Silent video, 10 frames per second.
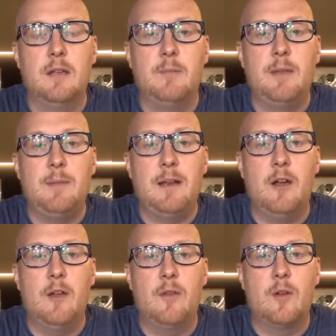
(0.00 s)
people
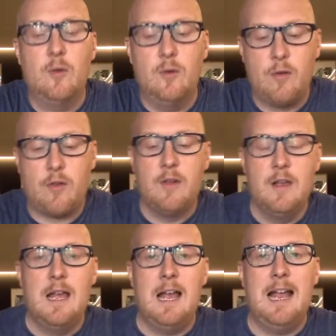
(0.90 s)
on the course.
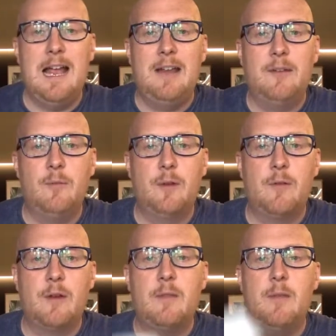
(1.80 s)
And what I
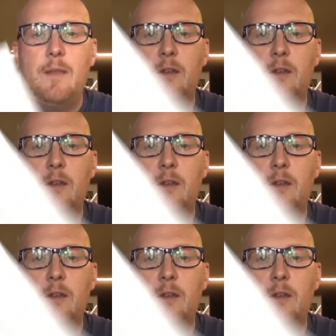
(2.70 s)
recommend